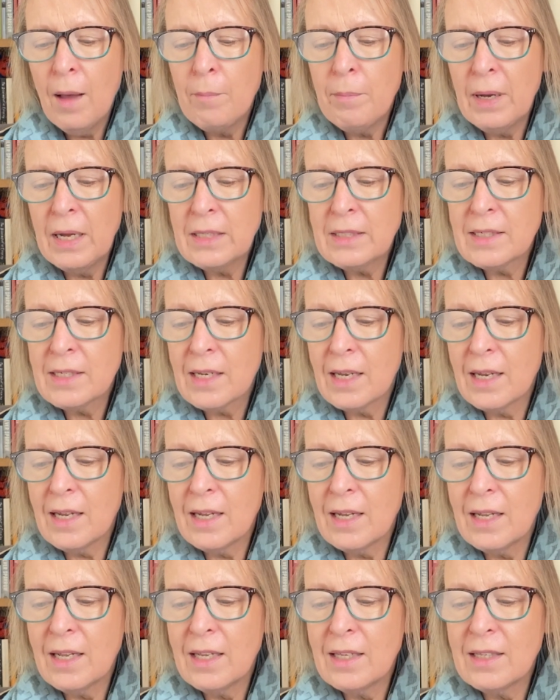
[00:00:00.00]
But
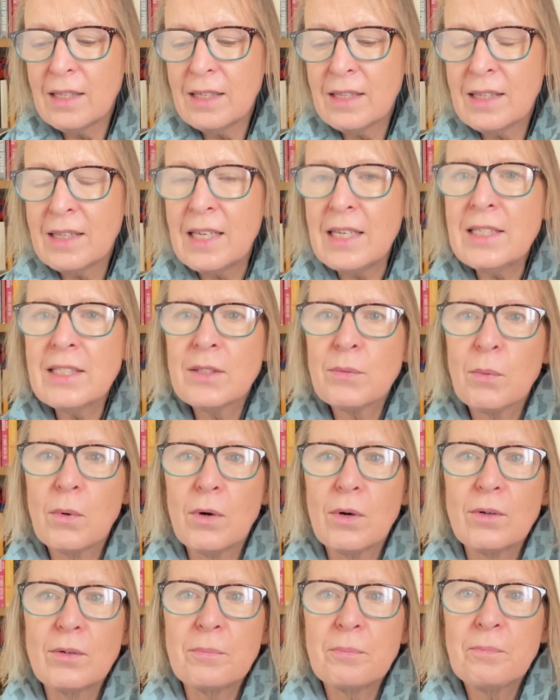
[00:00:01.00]
this
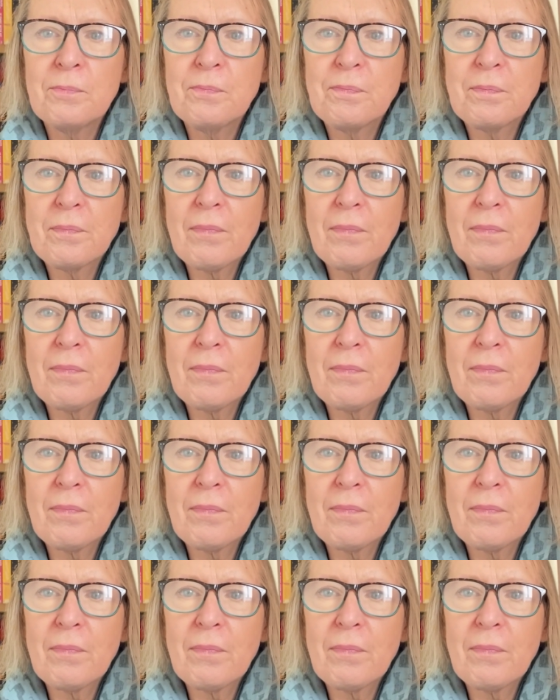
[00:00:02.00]
one,